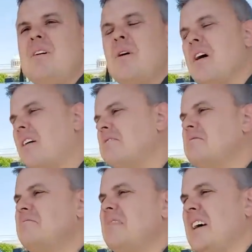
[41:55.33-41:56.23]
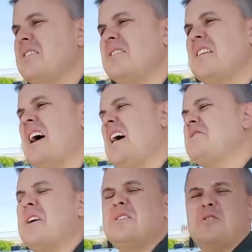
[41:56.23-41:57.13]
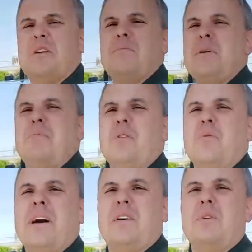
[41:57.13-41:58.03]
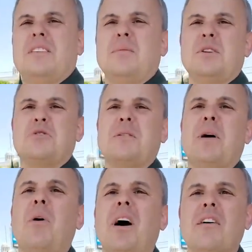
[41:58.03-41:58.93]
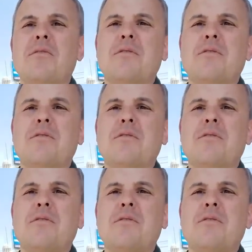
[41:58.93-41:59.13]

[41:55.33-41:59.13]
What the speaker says: Well, I try to treat people the way I want them to treat my wife.